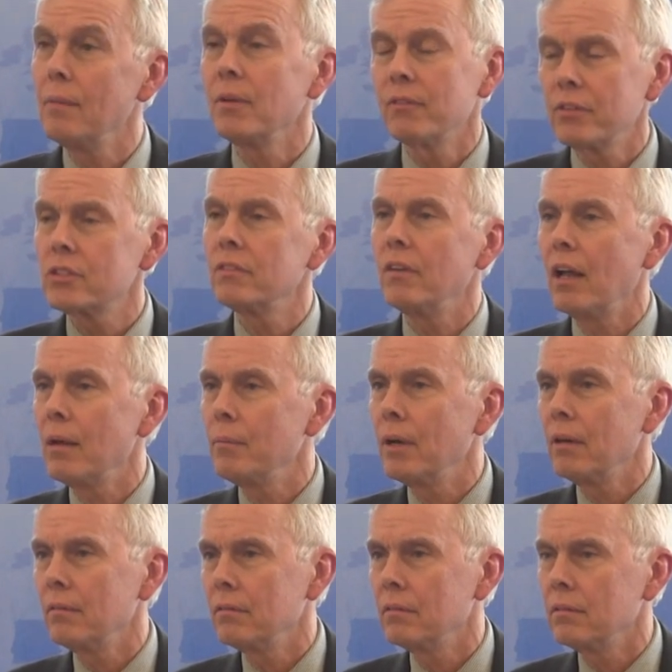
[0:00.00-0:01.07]
I mean, first of all, I'm
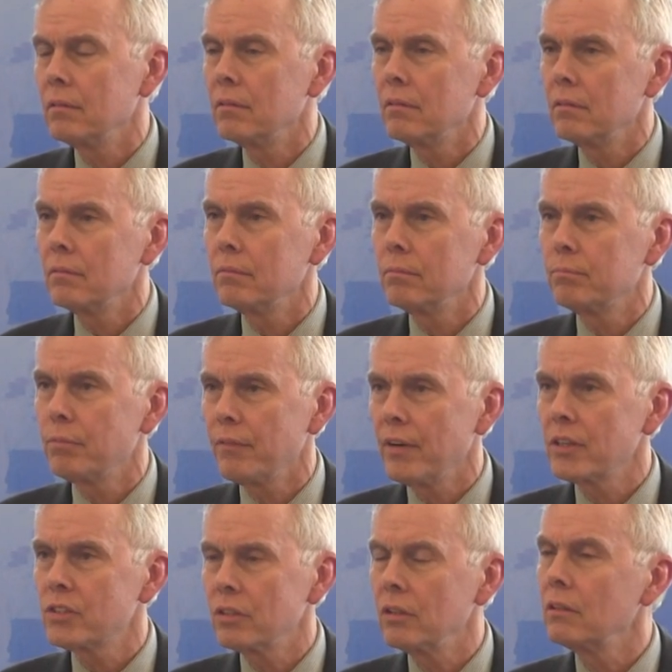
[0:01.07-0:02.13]
a
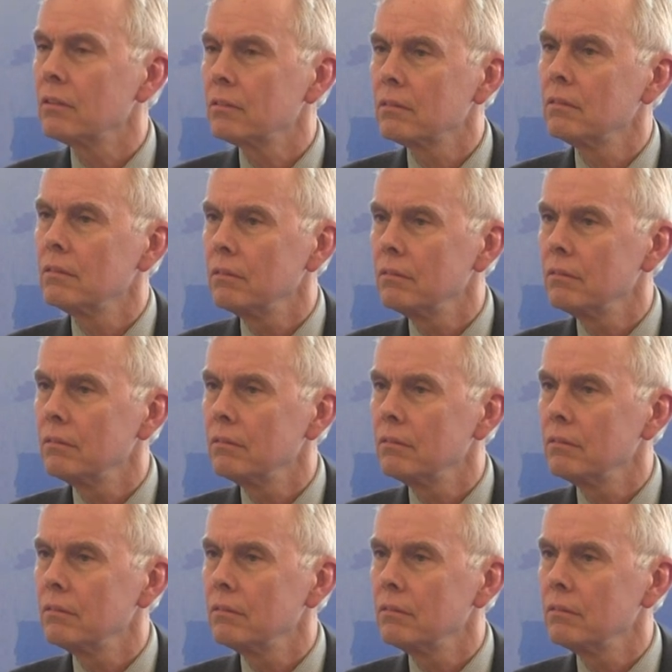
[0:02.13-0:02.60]
professional